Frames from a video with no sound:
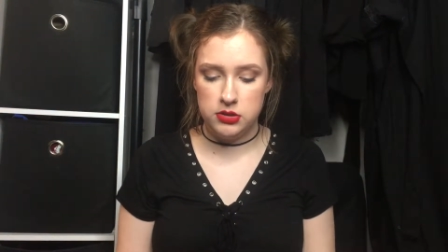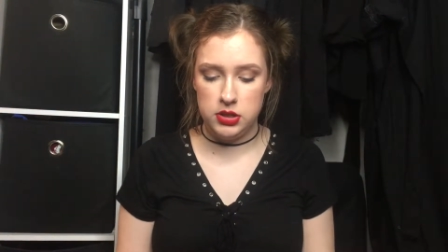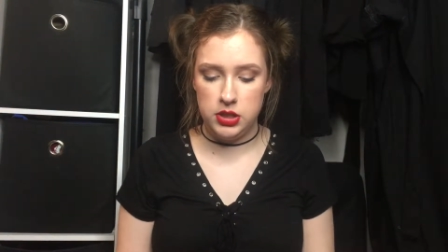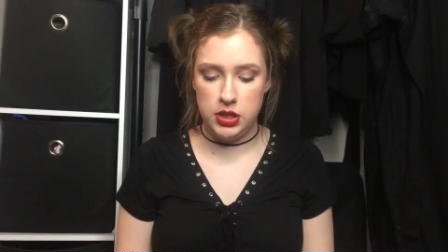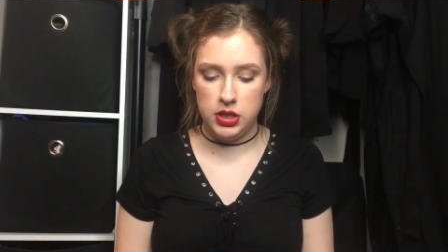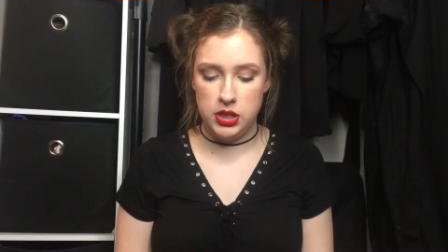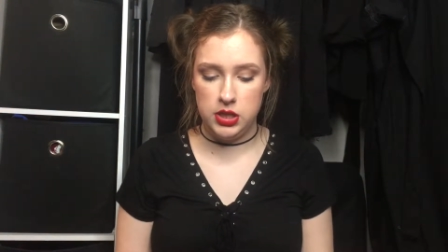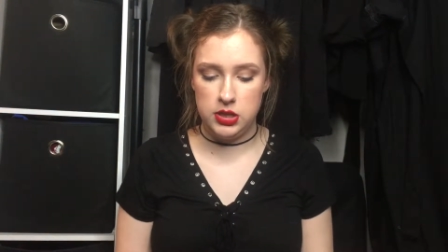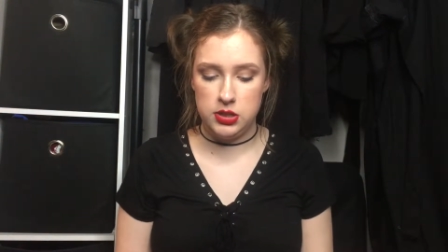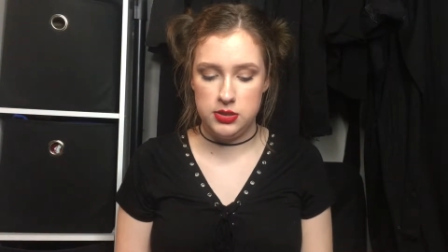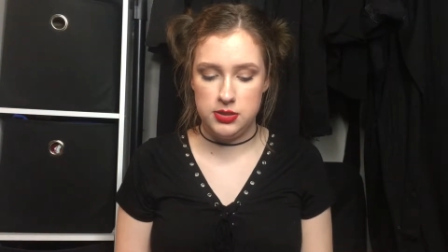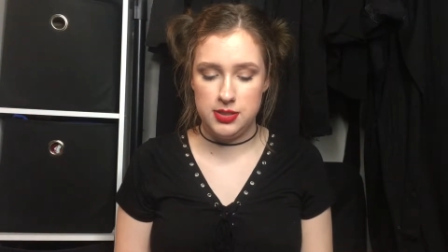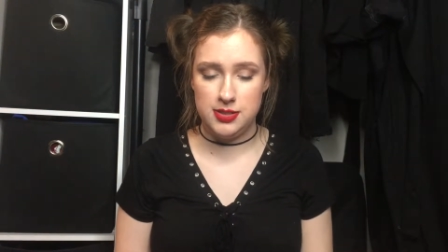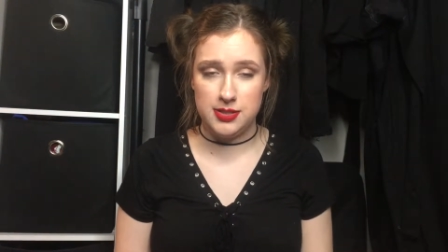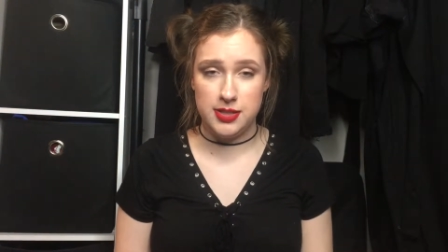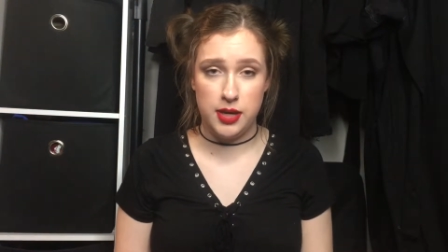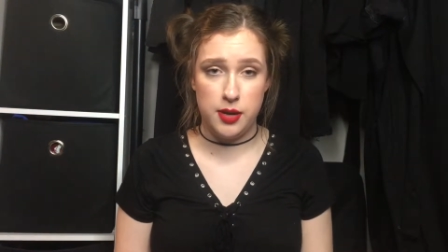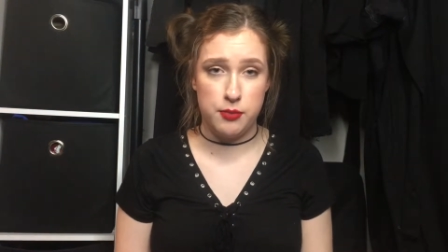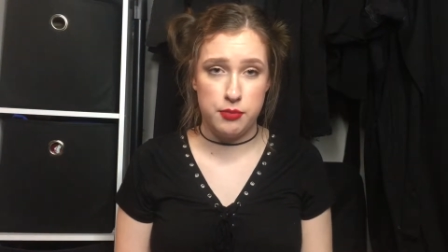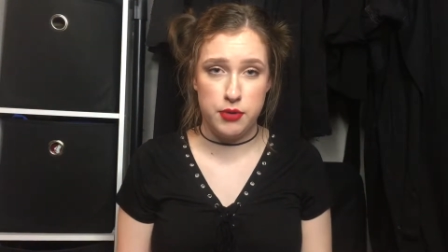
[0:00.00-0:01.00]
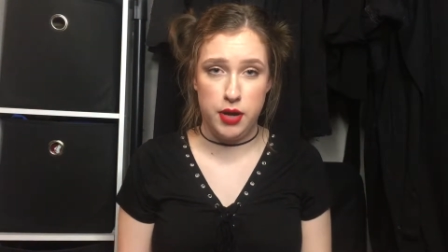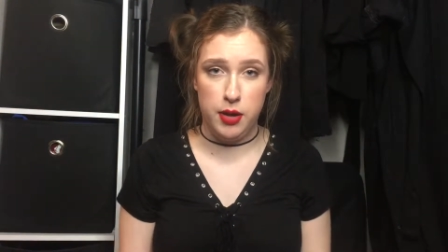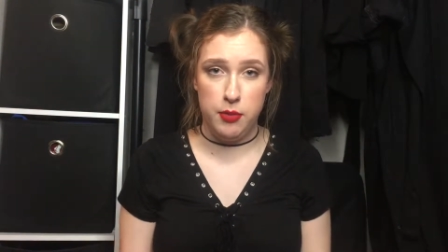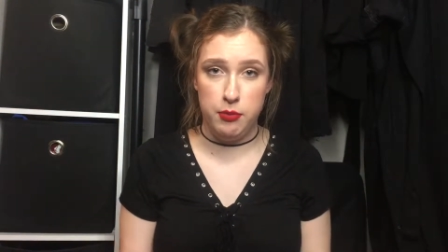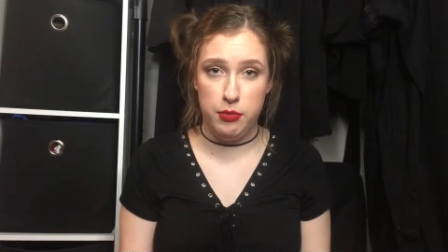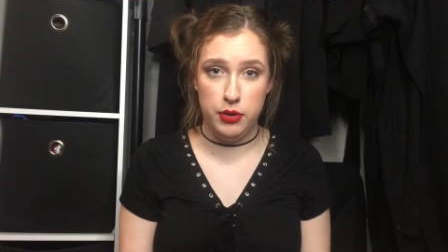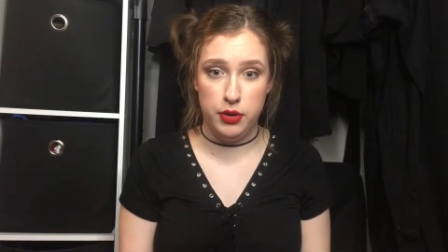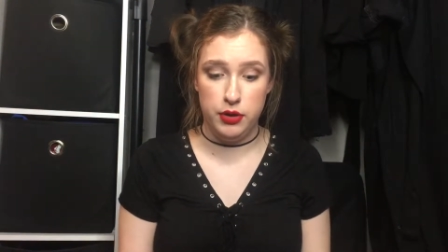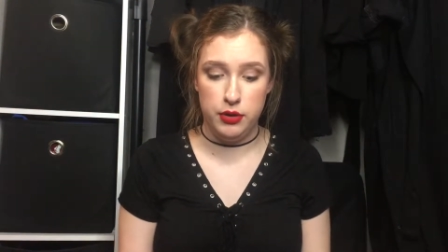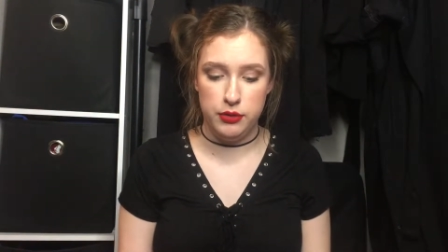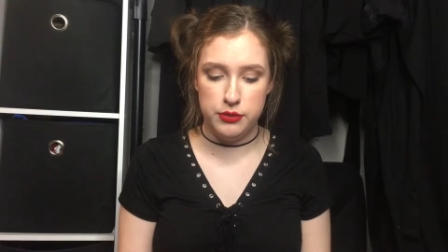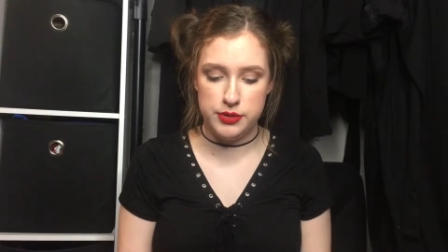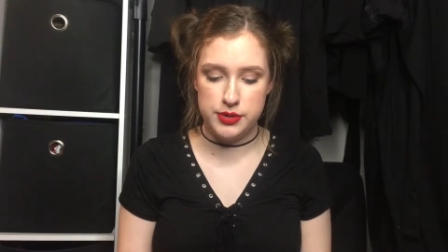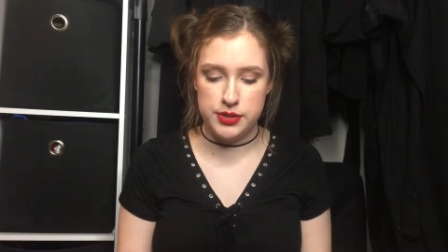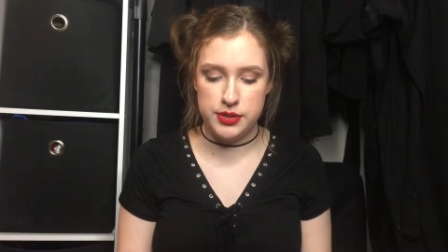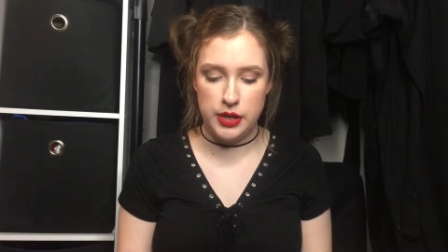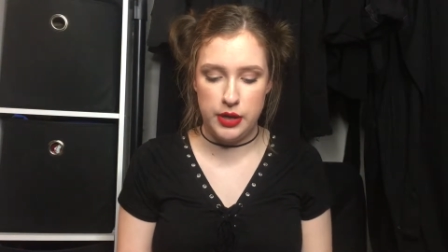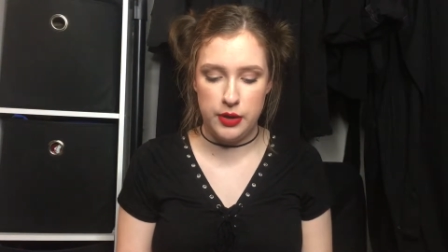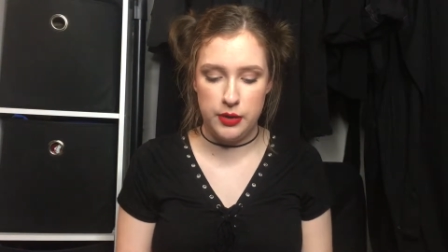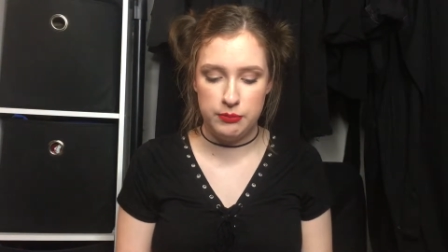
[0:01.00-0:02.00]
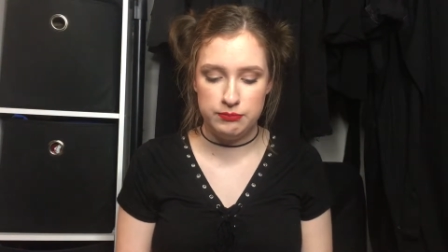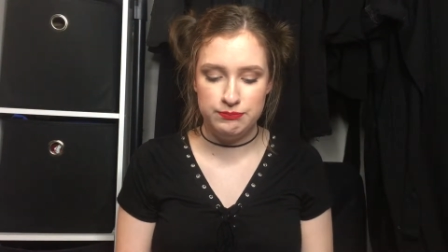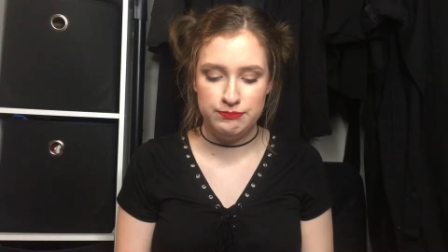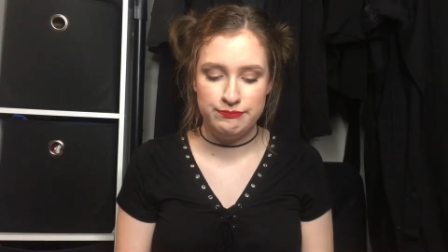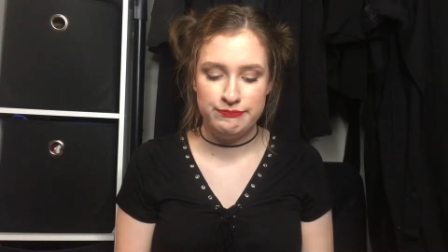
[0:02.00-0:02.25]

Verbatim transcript: and it's like a bright blue so